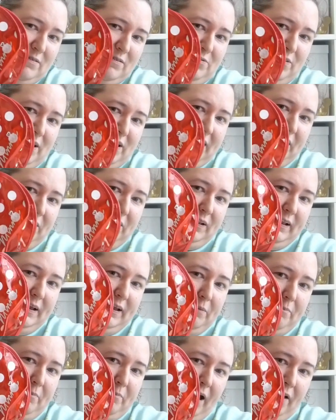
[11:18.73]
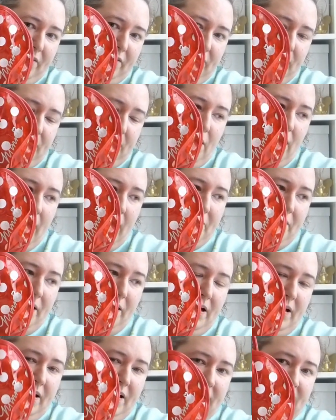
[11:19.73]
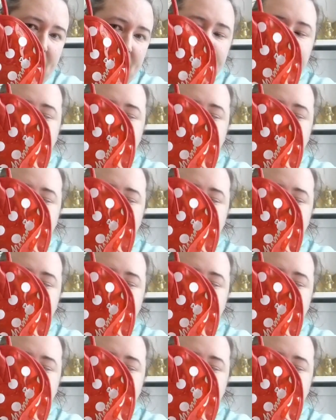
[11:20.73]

that's a really good little bag from Primark.